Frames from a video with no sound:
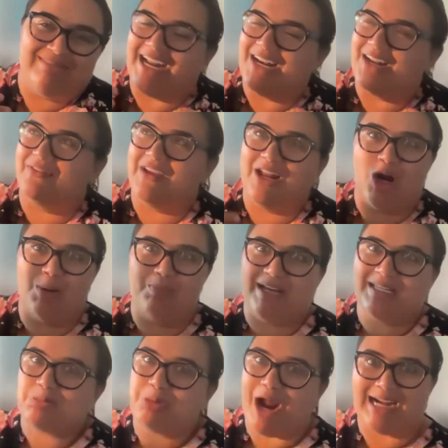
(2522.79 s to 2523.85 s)
kind of, in our
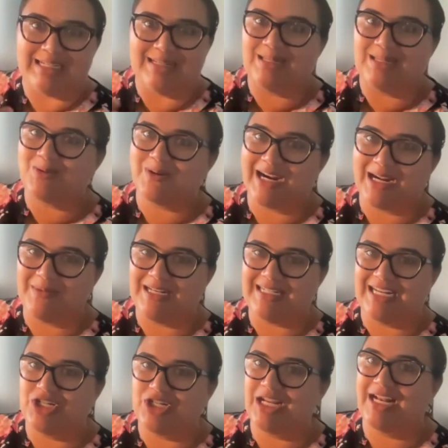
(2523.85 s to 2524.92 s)
best practices
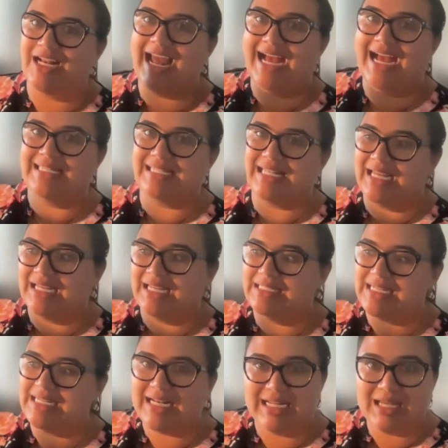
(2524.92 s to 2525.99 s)
recommendation as a
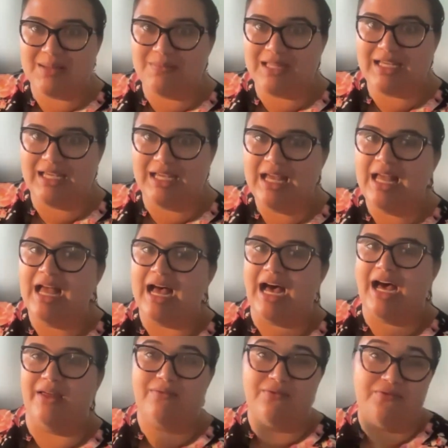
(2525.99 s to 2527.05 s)
data committee,
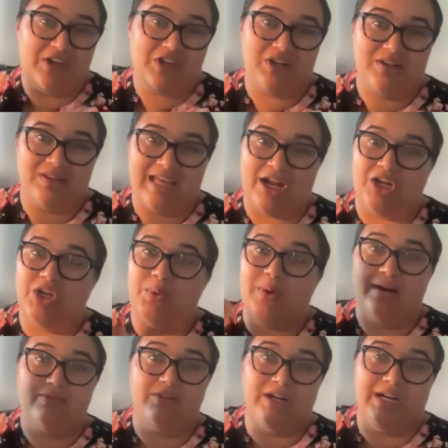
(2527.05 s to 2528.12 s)
figured that
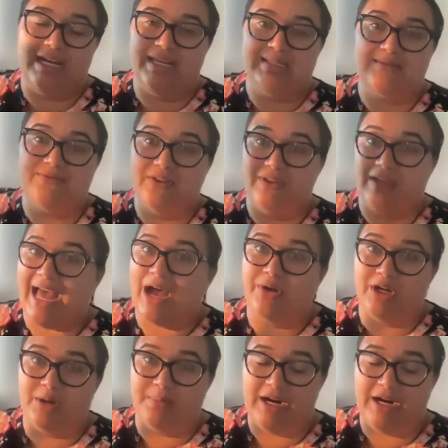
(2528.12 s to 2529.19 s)
whoever is filling out
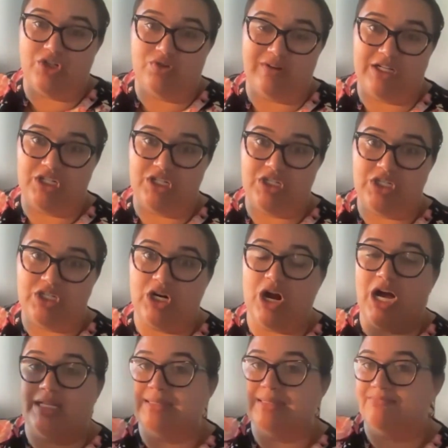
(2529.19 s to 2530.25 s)
your parish register
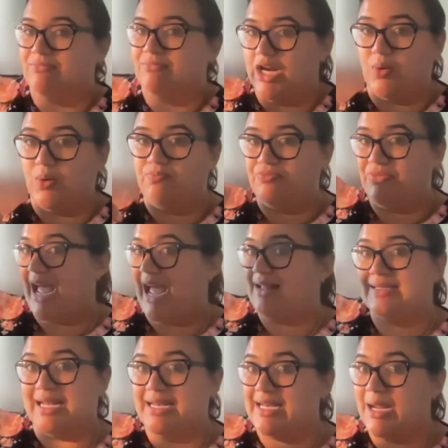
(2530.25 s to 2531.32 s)
on, that
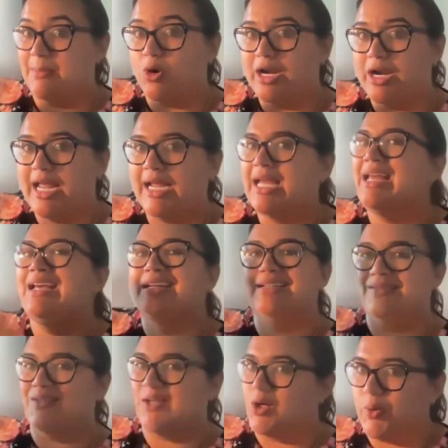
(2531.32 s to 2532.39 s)
Sunday morning
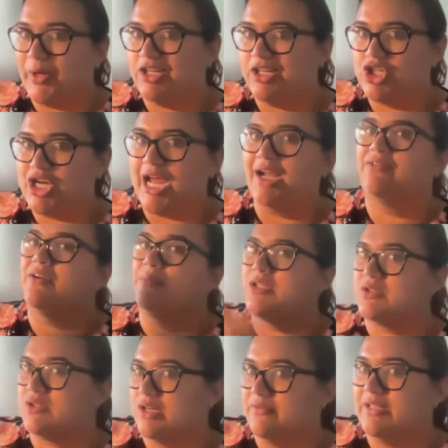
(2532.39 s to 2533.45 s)
does a quick check from the
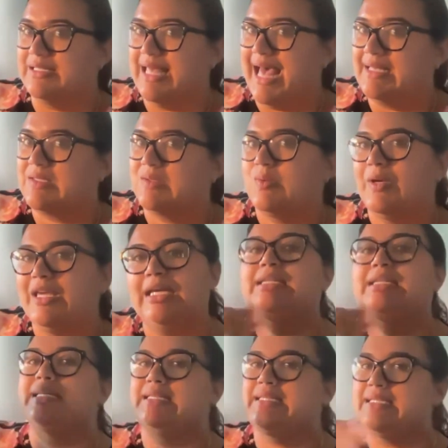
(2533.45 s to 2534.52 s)
service last week
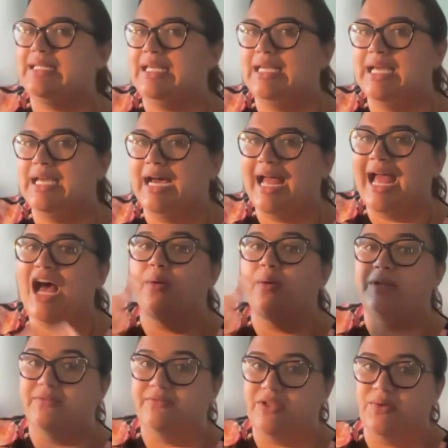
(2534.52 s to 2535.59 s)
to see how
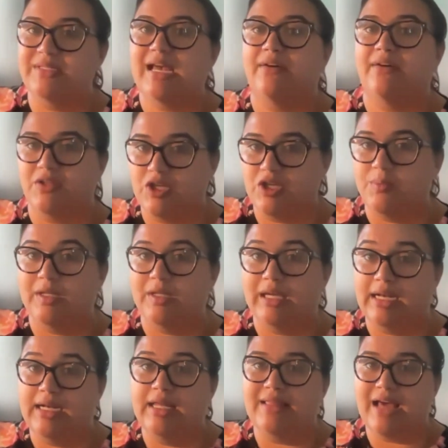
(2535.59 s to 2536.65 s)
many views have
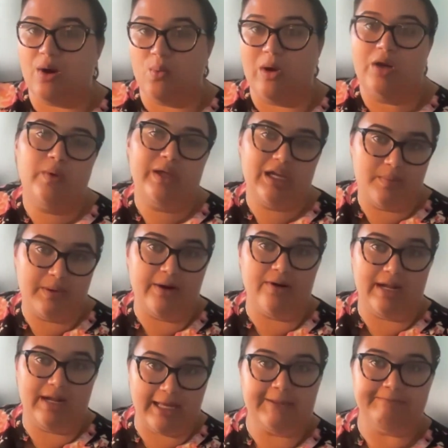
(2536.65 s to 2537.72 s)
accumulated in that 1 week
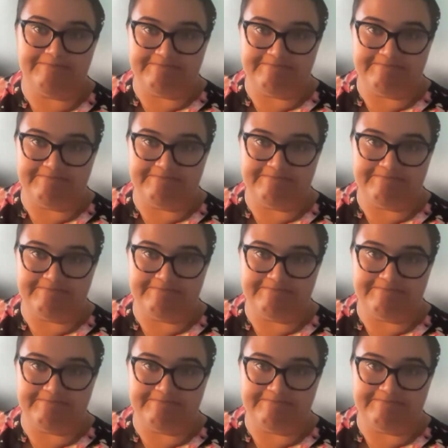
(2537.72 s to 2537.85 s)
period.